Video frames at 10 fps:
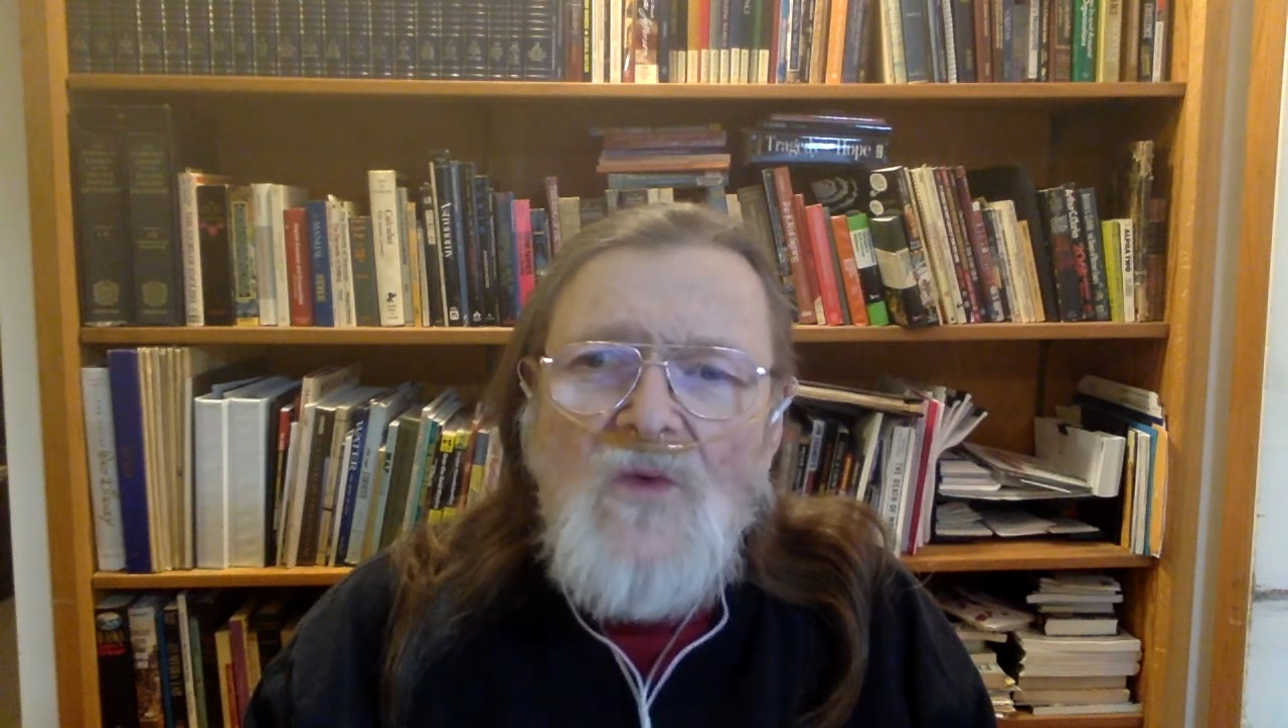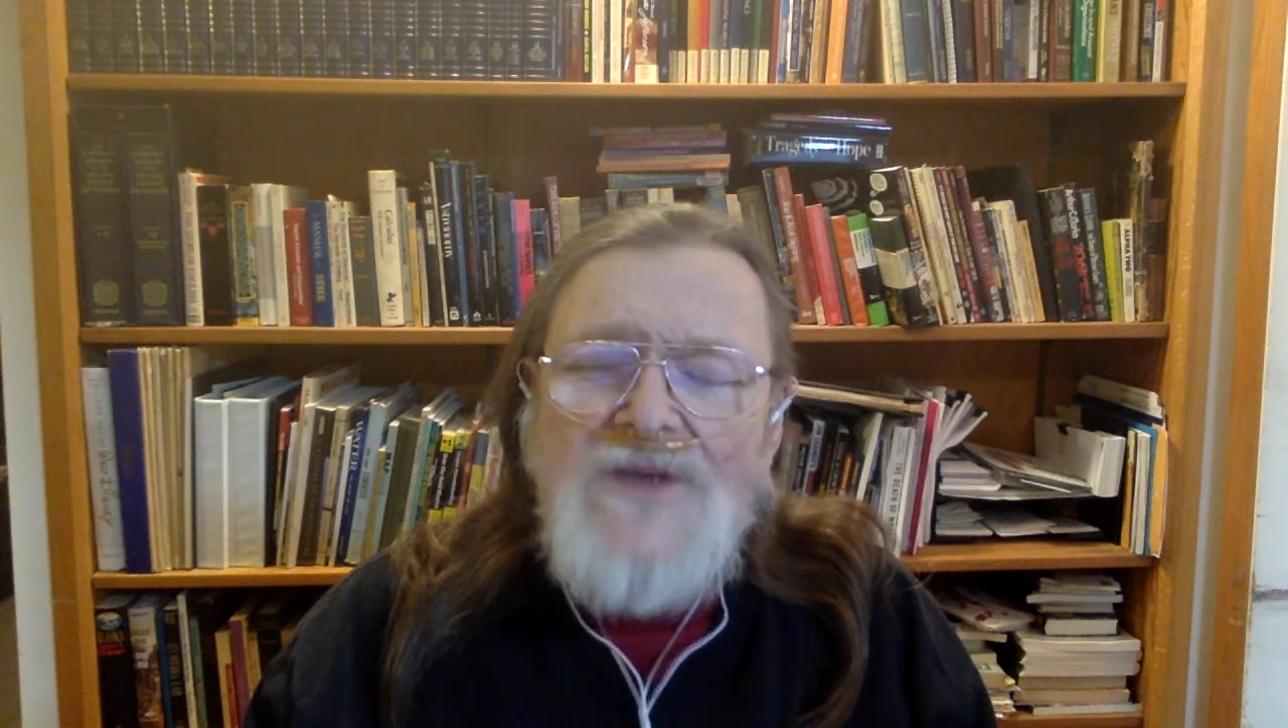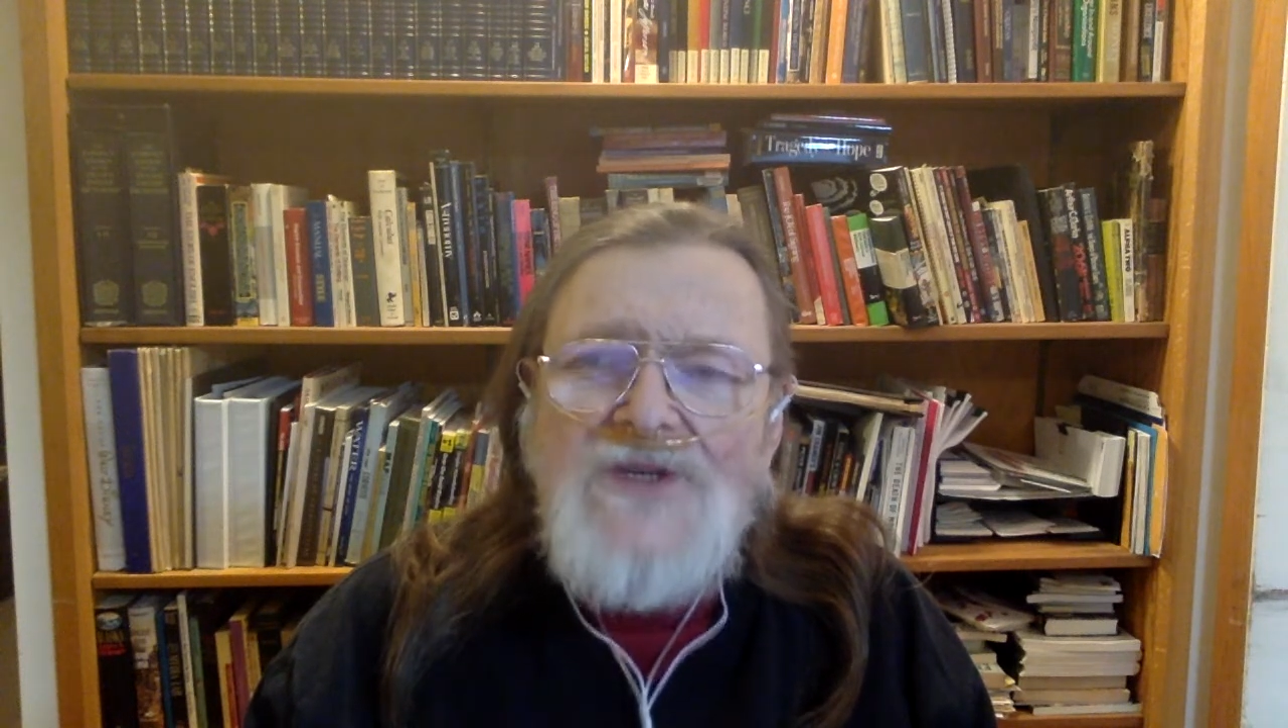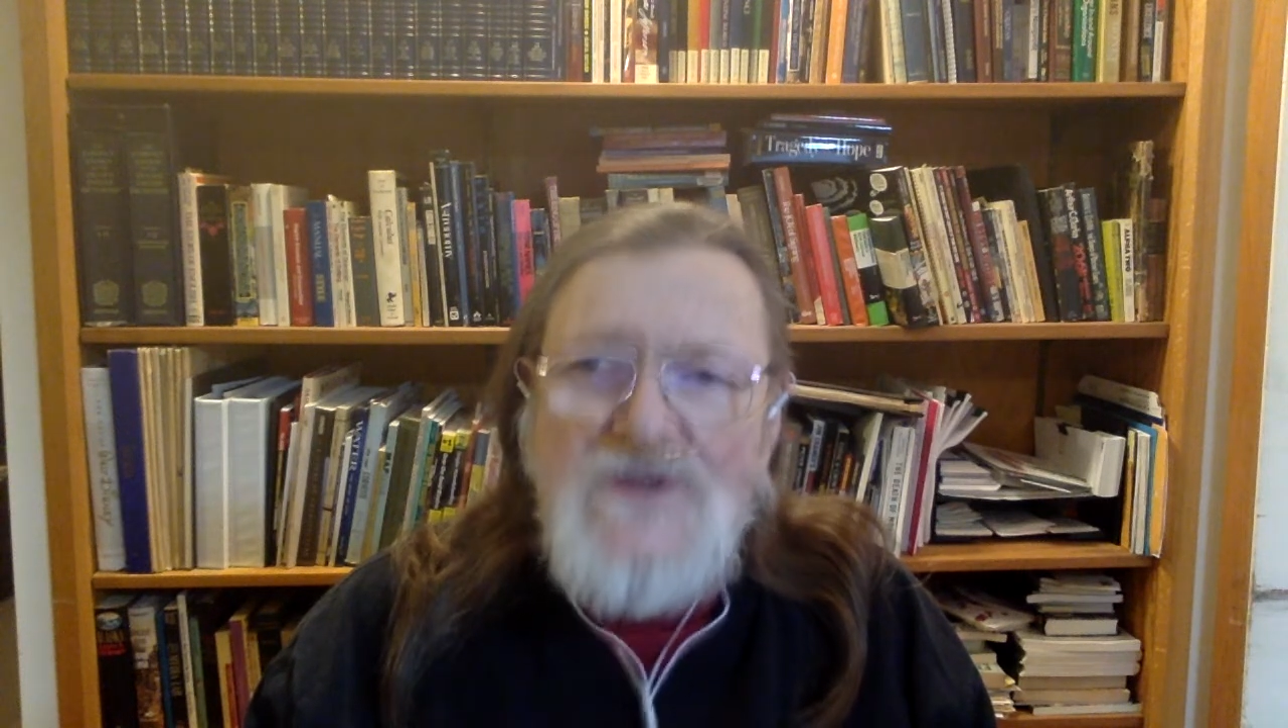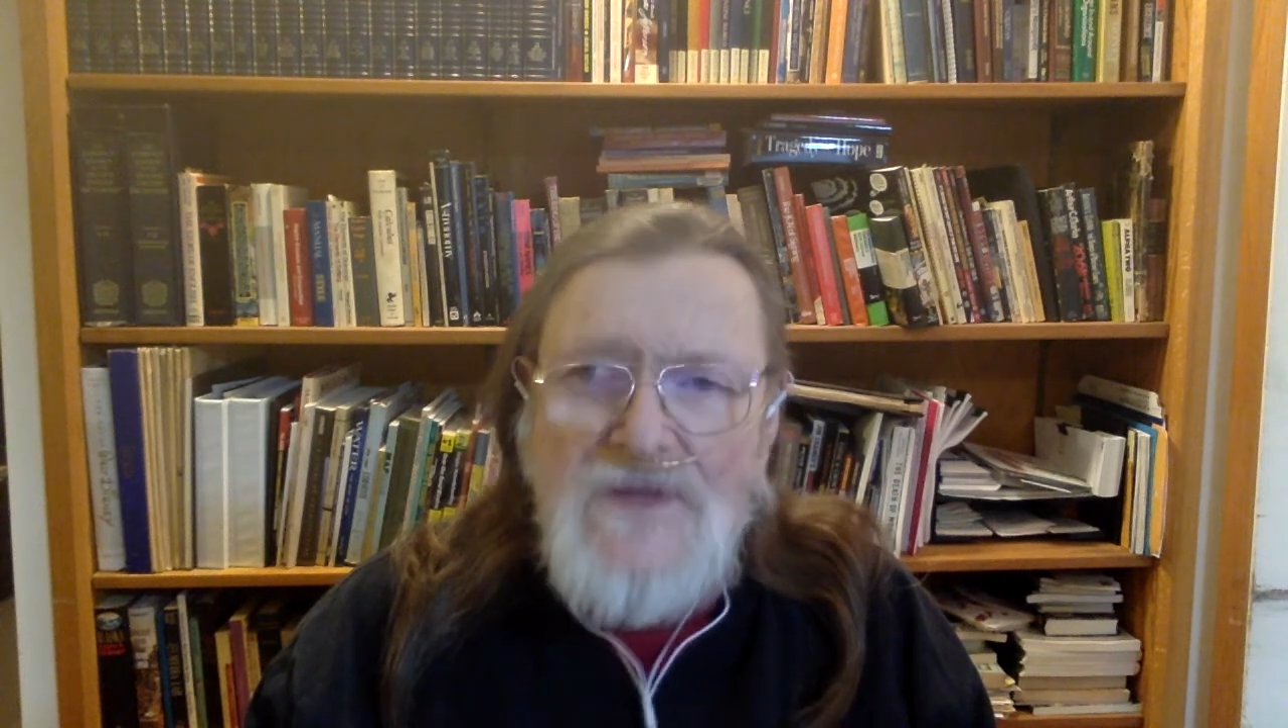
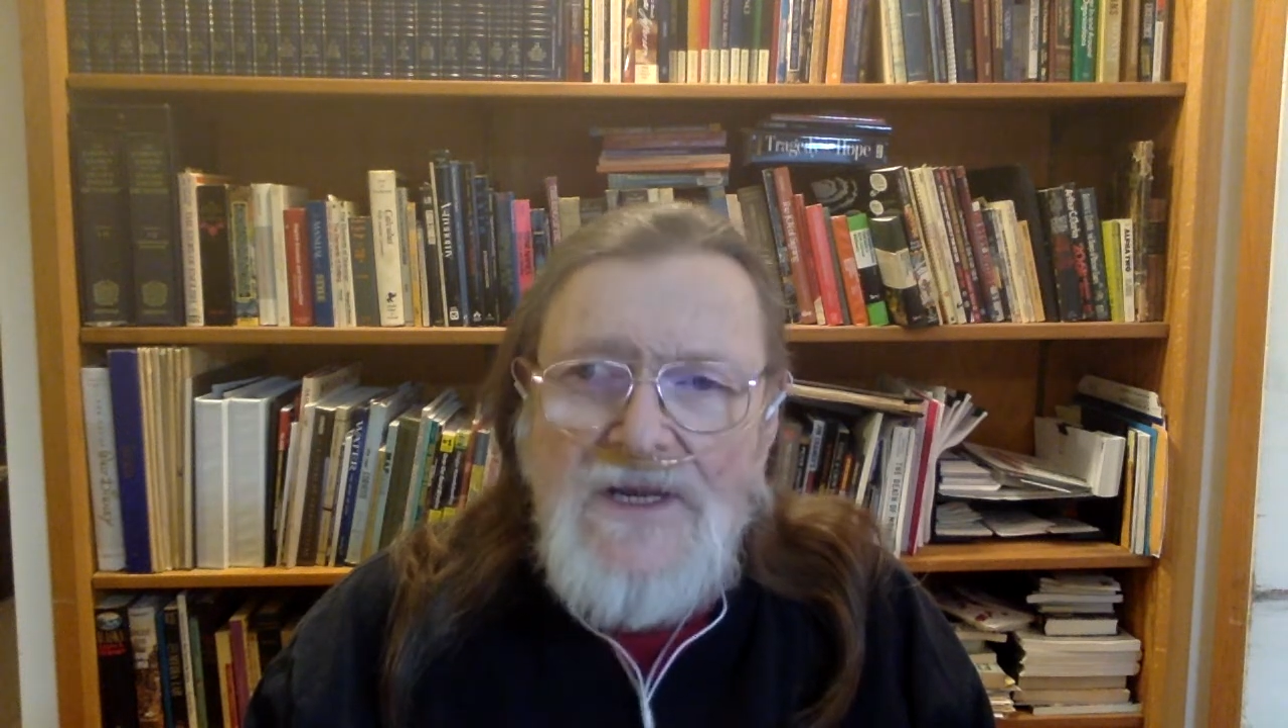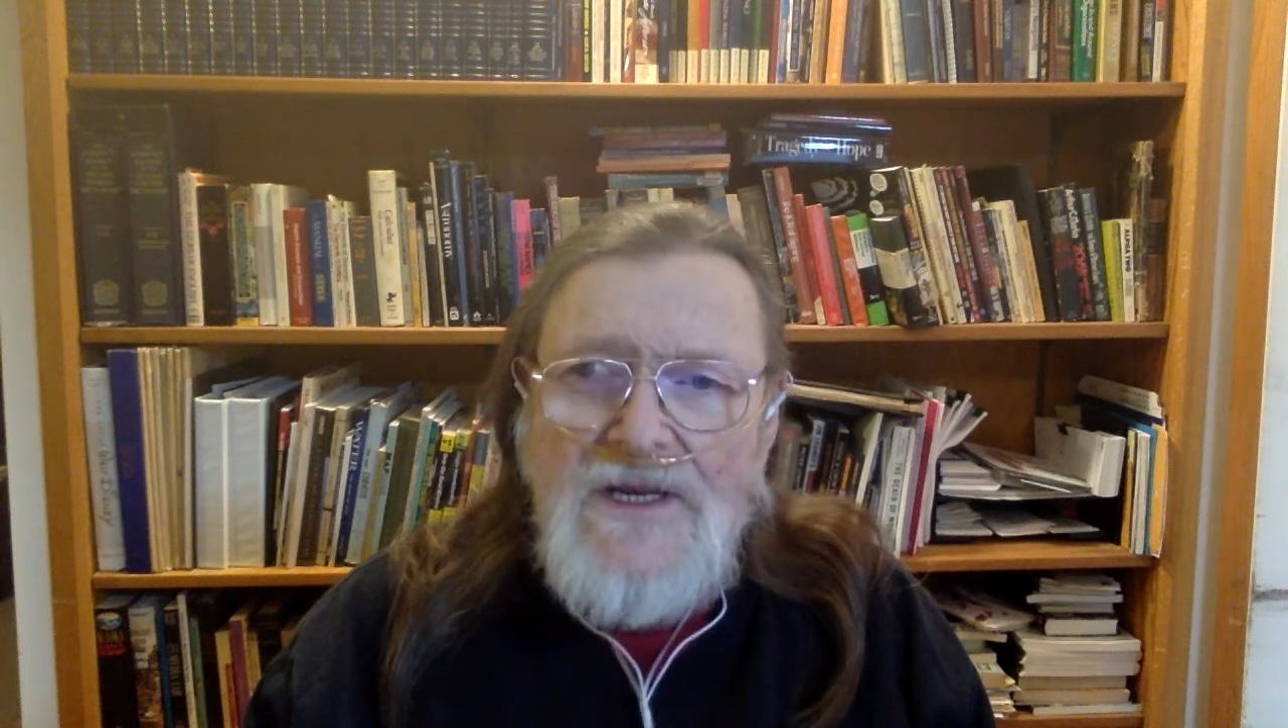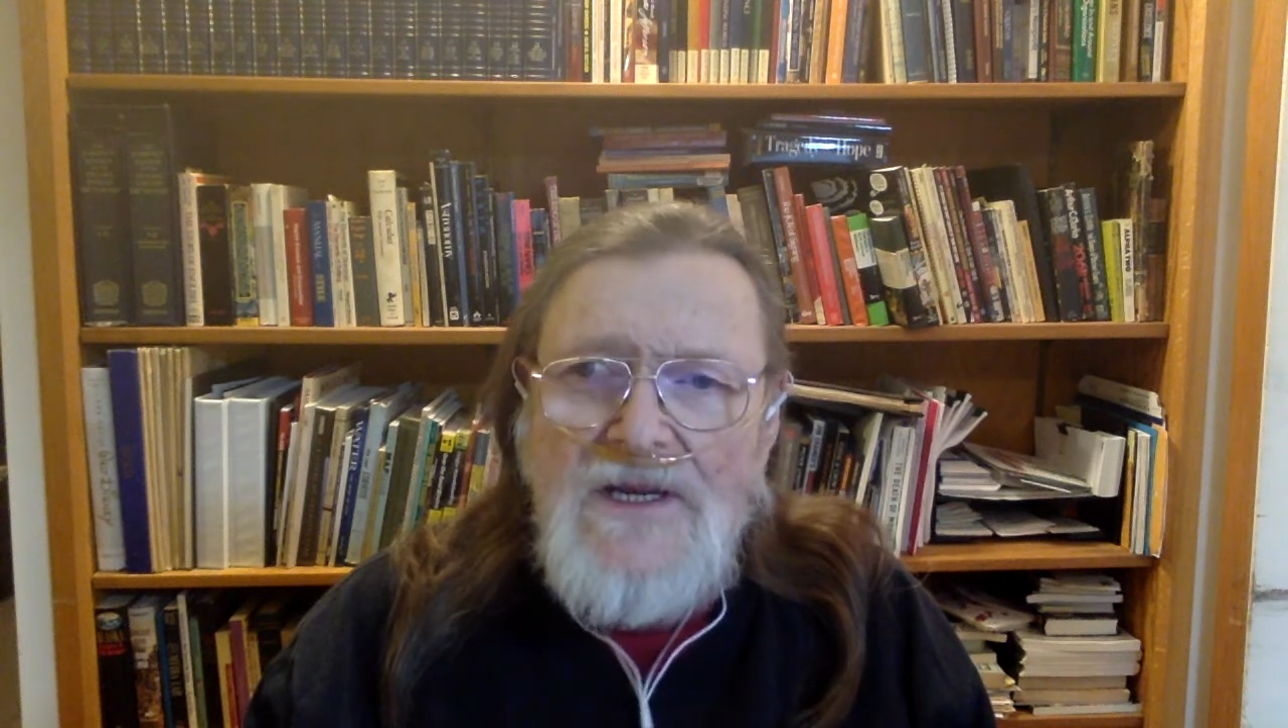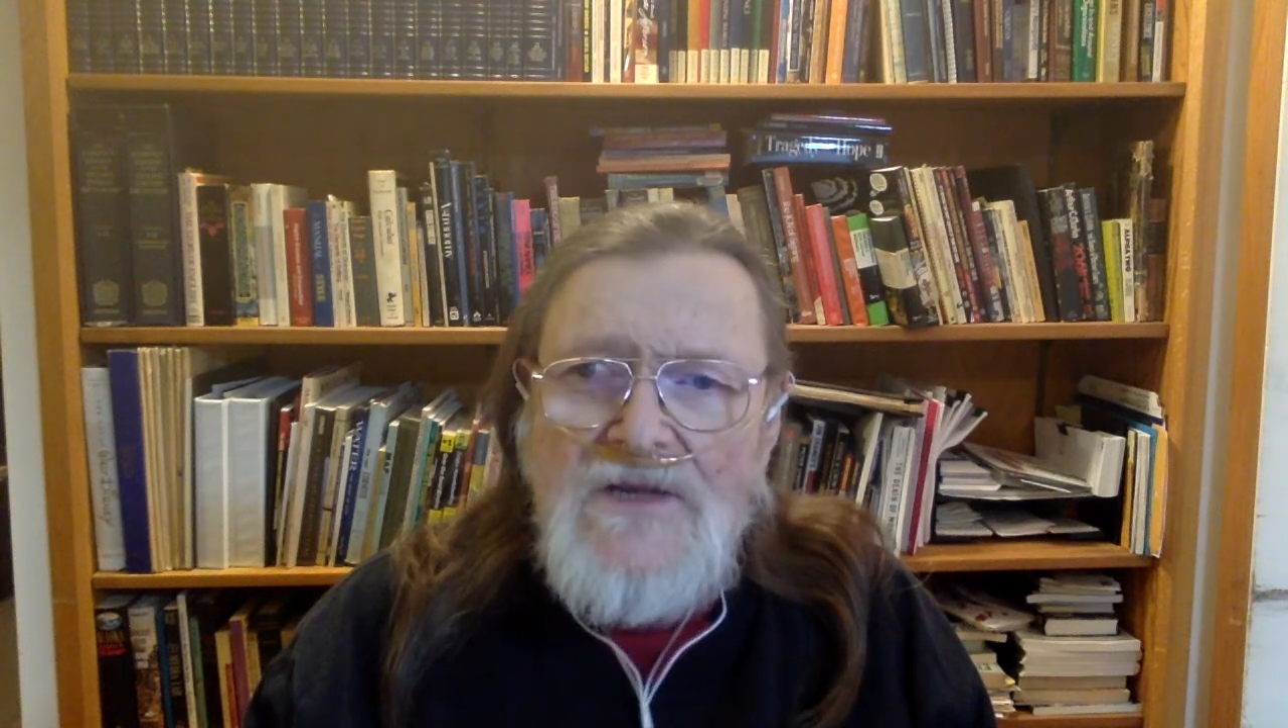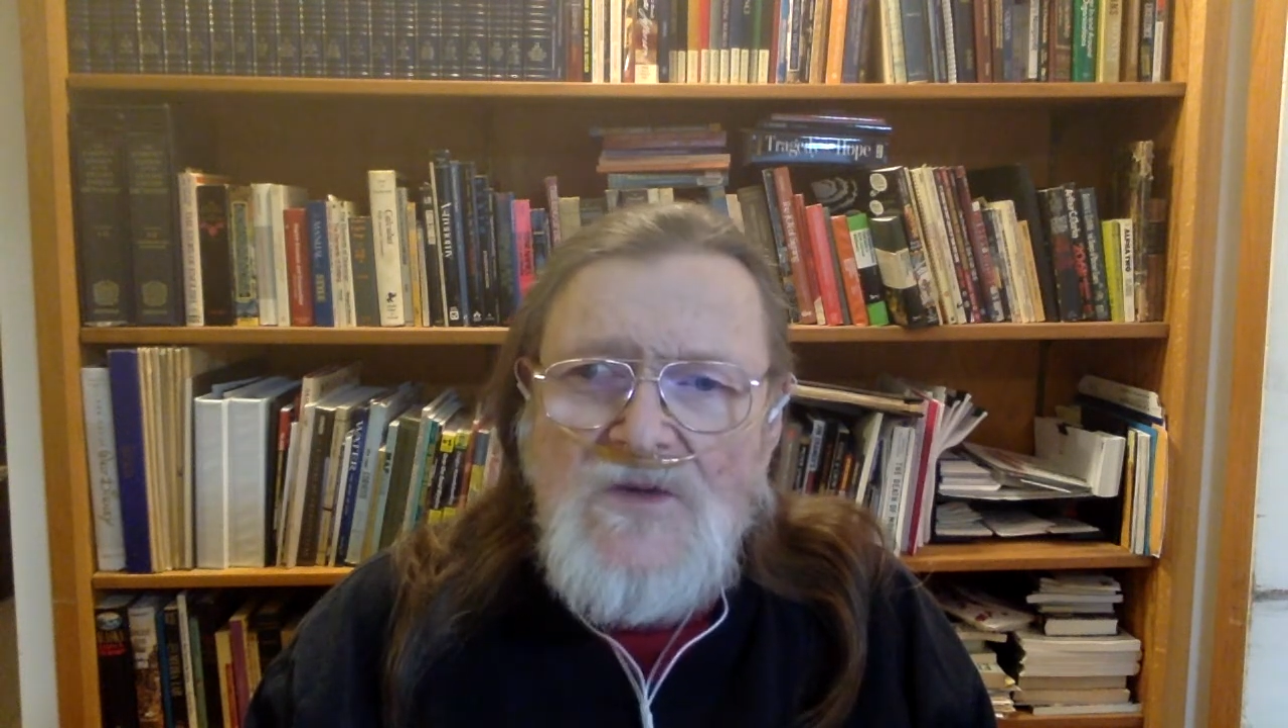which
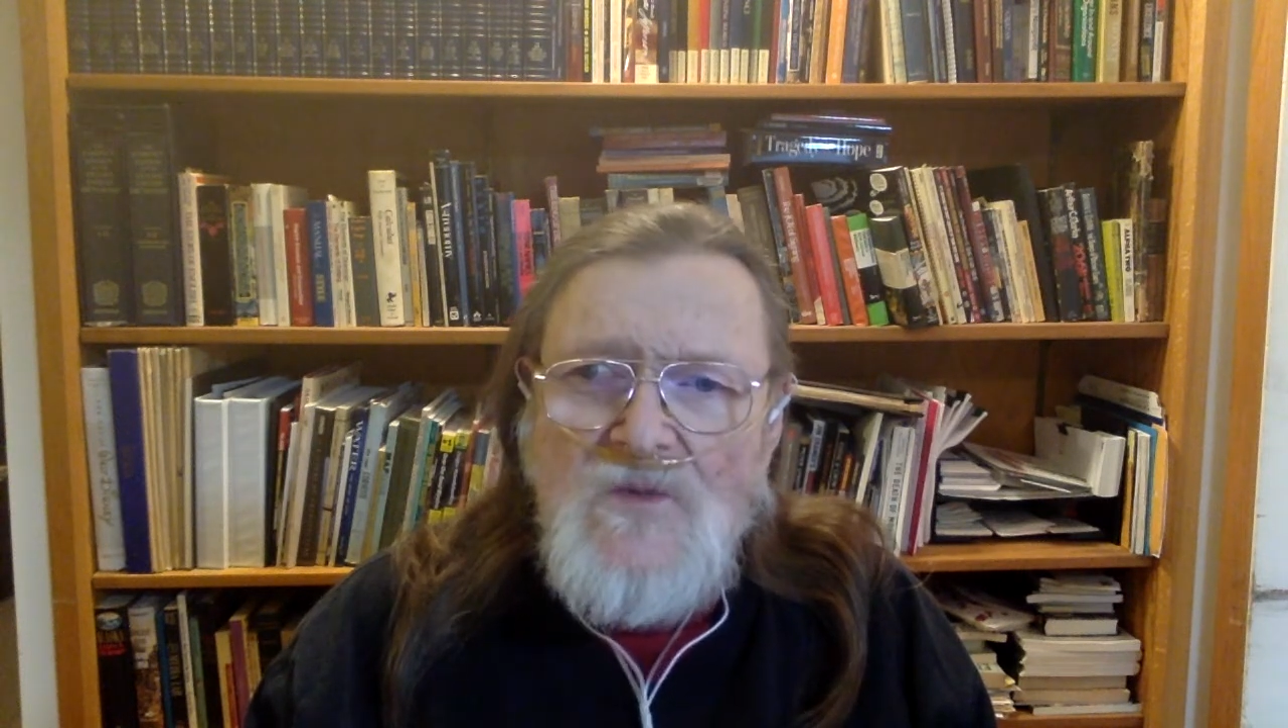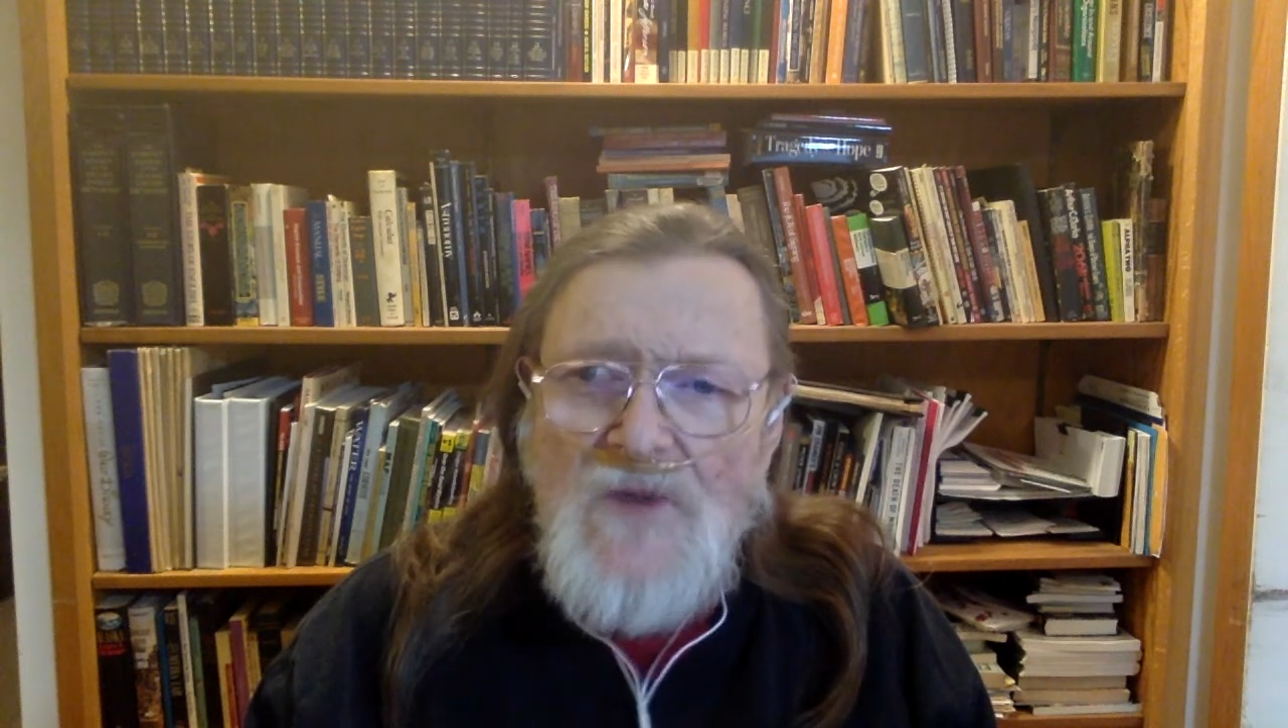things